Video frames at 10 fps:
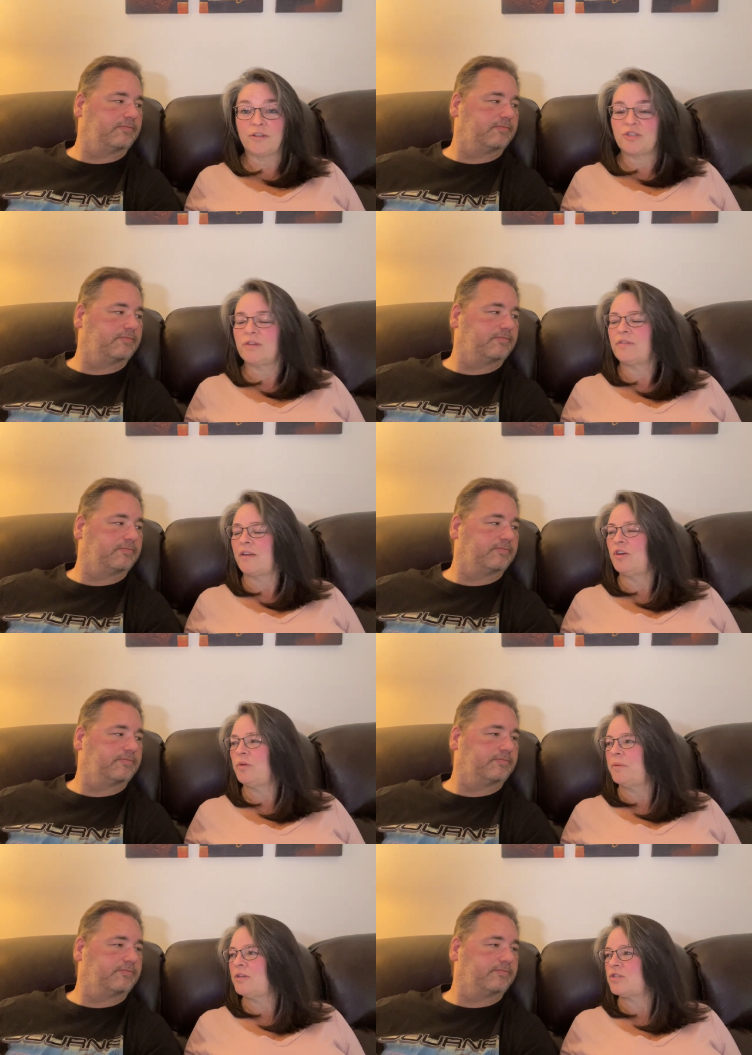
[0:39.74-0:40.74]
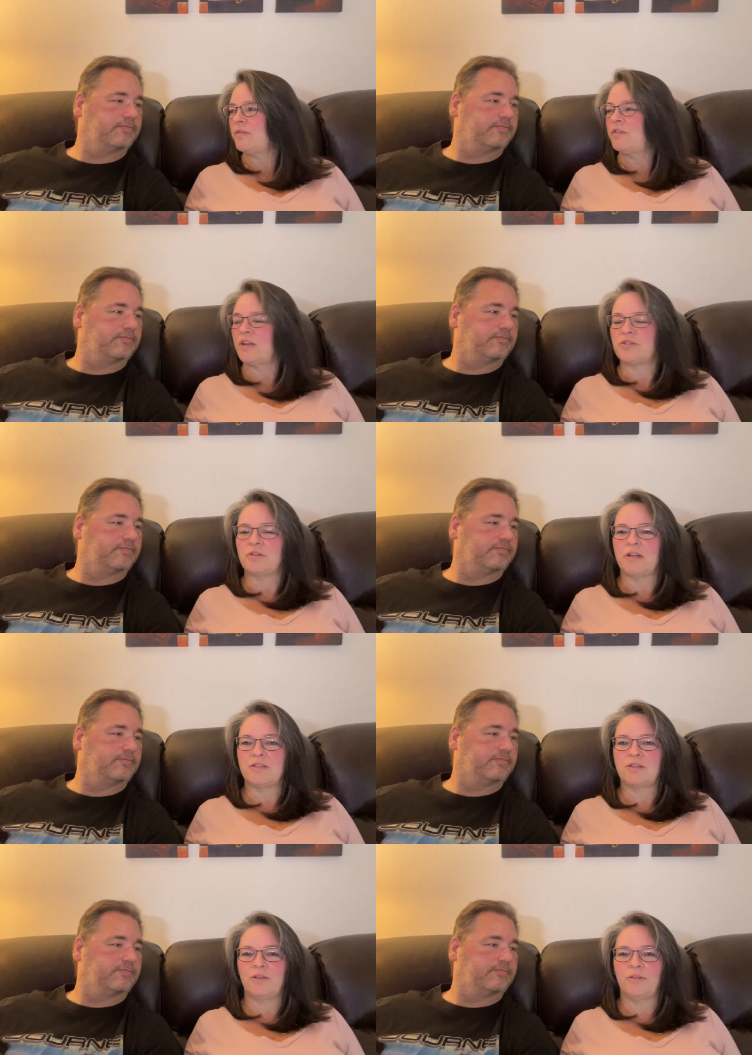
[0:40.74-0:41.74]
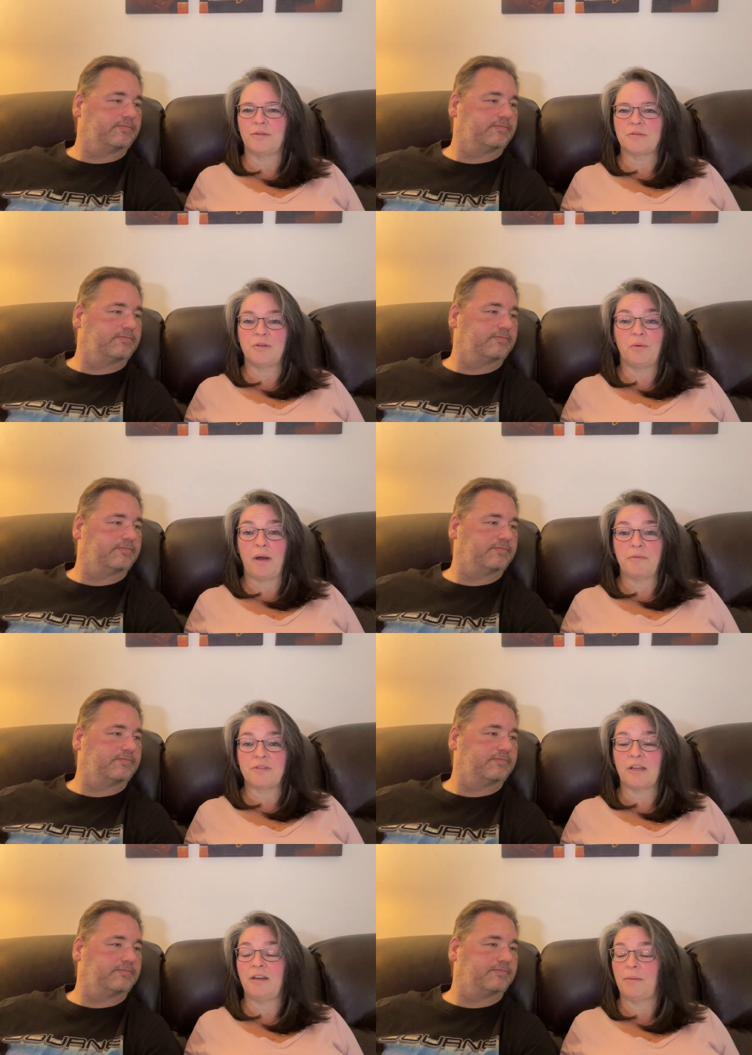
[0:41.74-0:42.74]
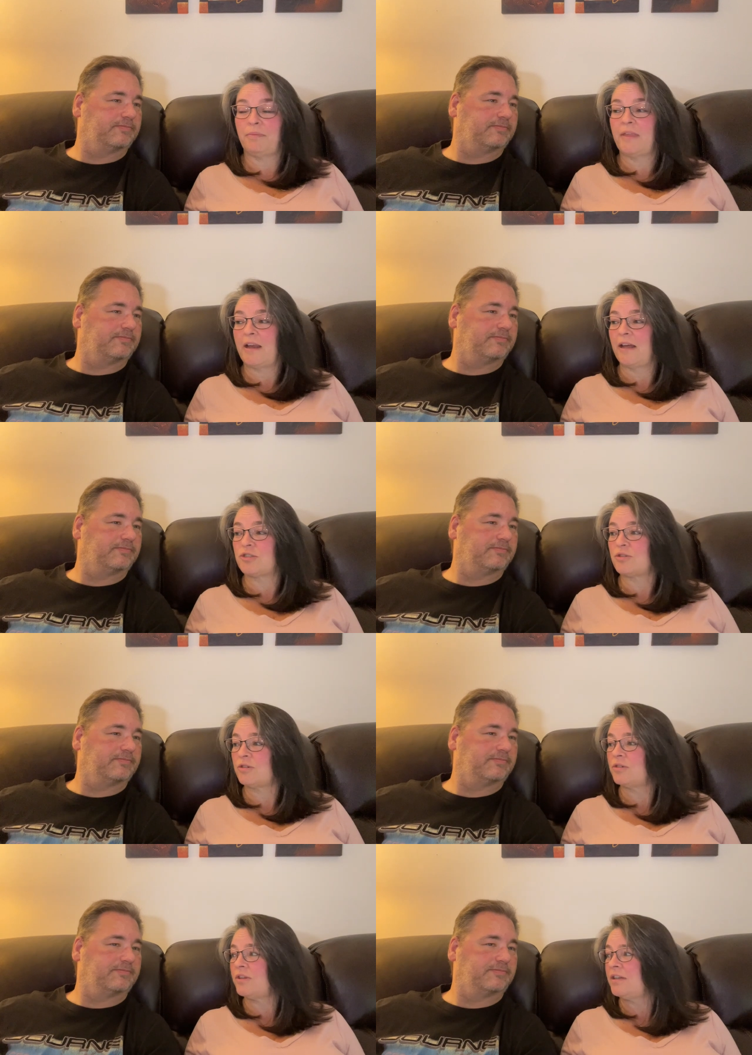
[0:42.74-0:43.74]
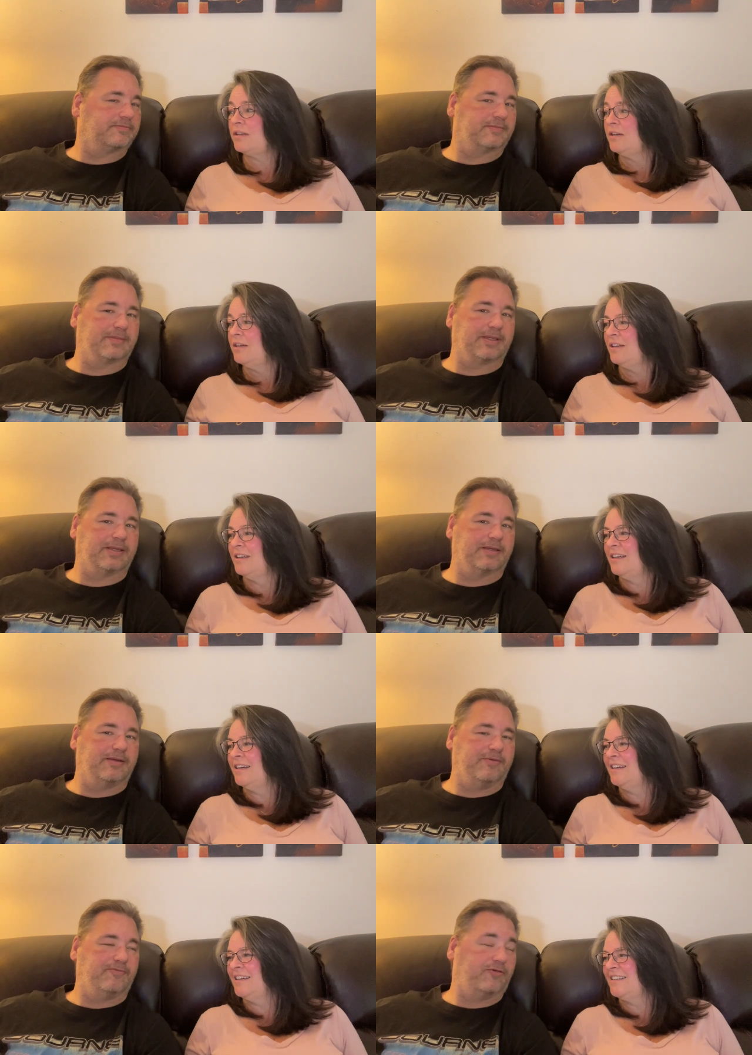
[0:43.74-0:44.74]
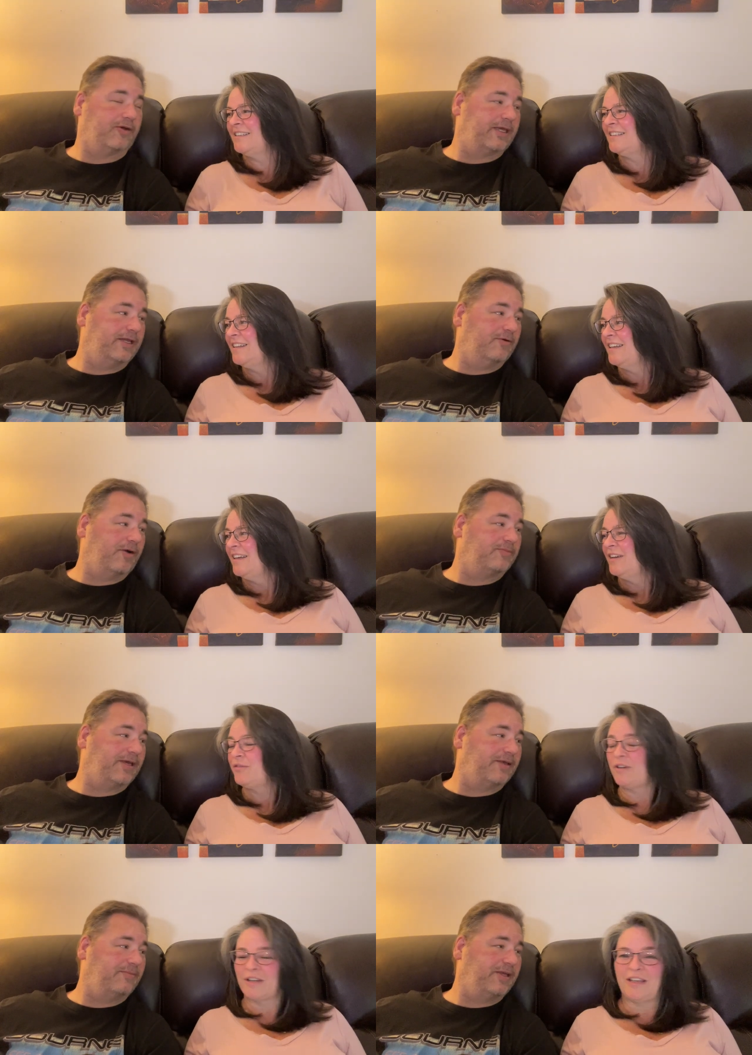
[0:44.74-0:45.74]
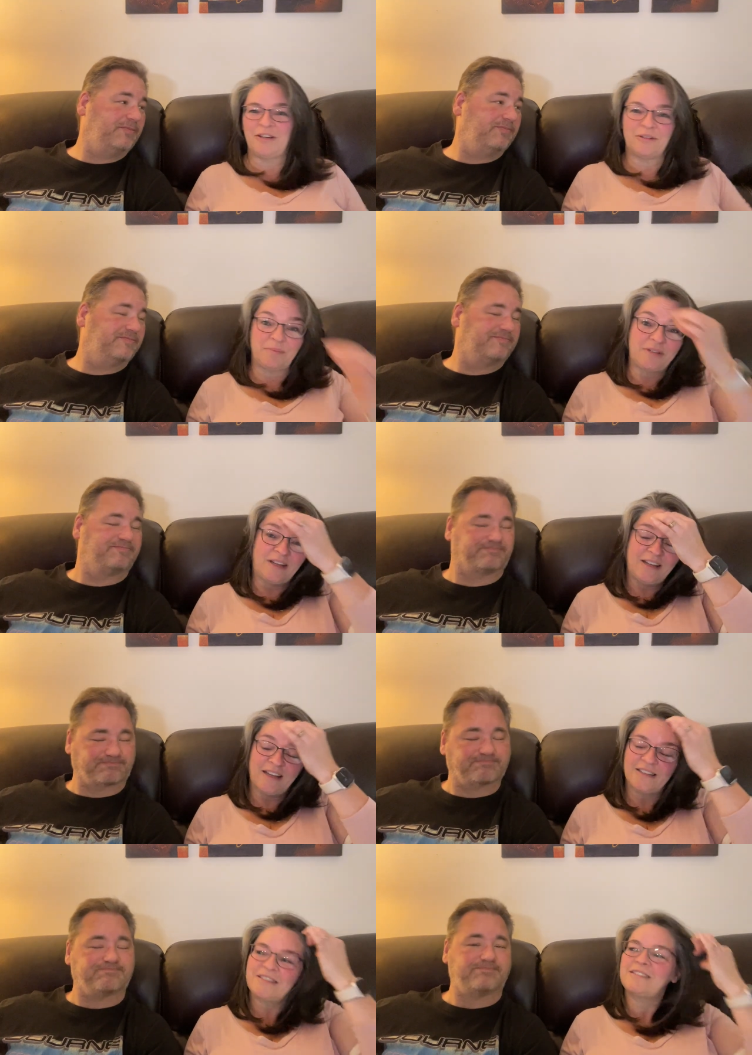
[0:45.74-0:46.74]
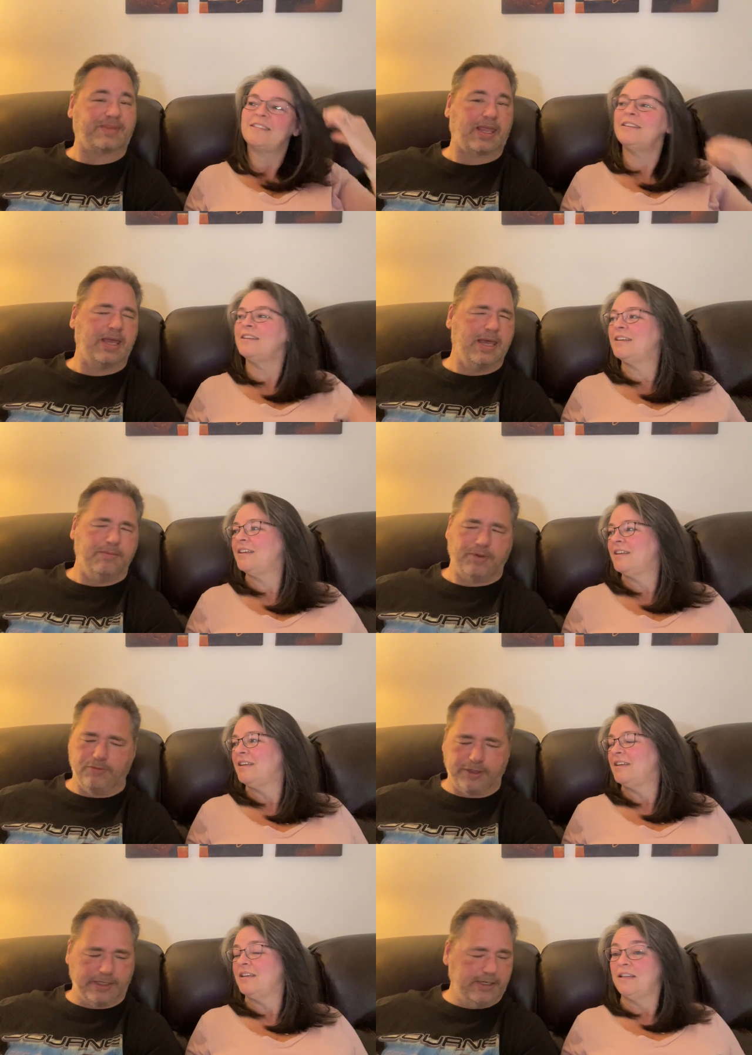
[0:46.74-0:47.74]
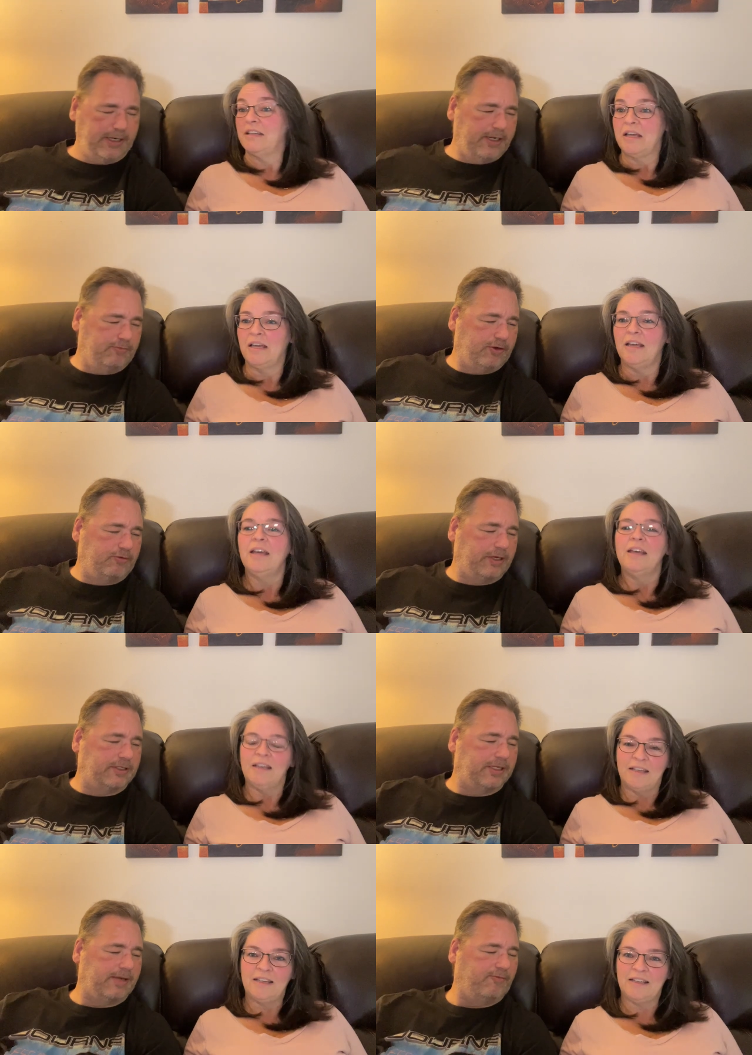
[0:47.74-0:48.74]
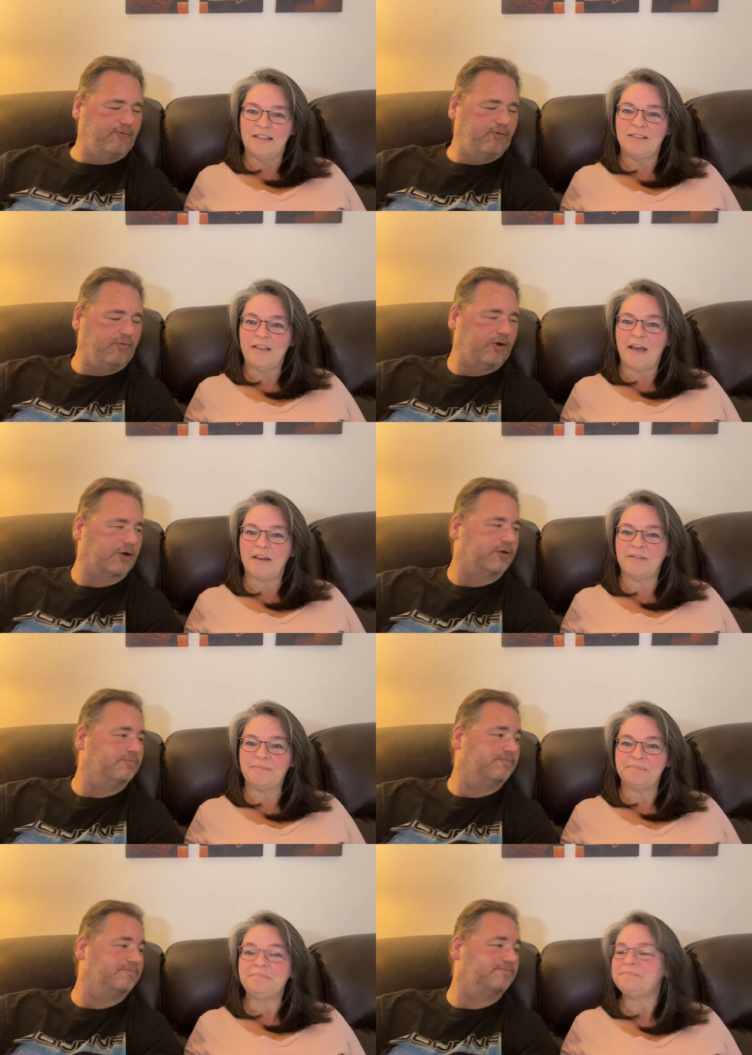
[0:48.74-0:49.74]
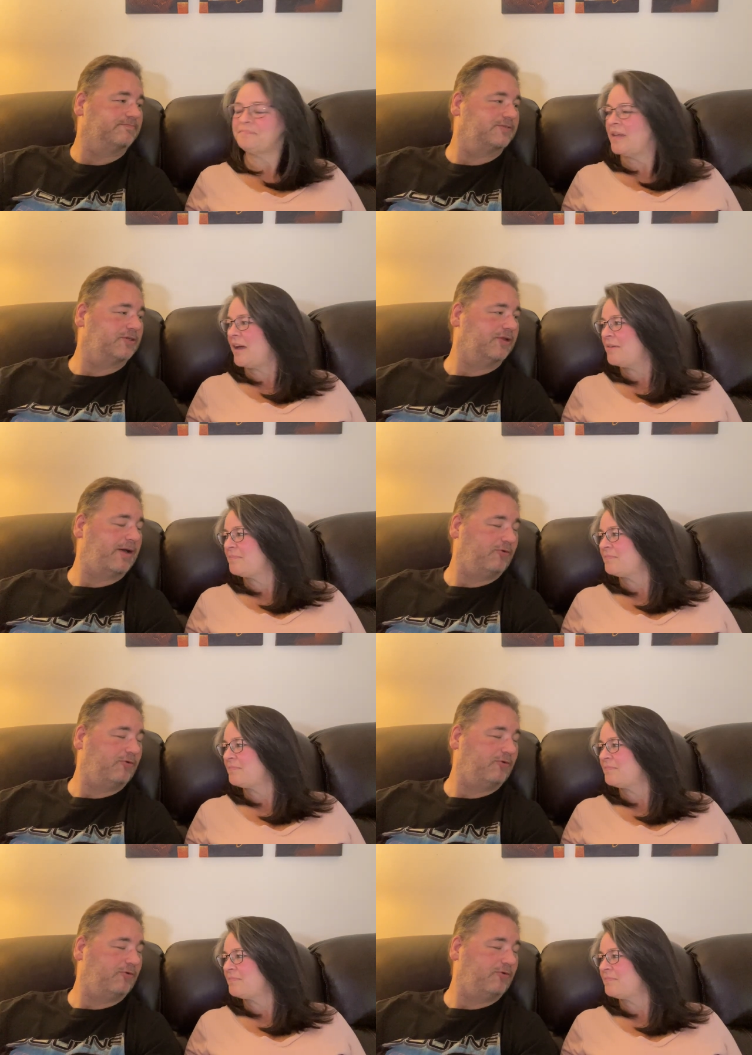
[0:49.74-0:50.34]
Speaker 1: shift. I had an opening shift yesterday, so there was no way I was getting up that extra early.
Speaker 2: For a keto update? For a keto update, yes. But we're getting it in real quick today before
Speaker 1: work.
Speaker 2: Yeah. So that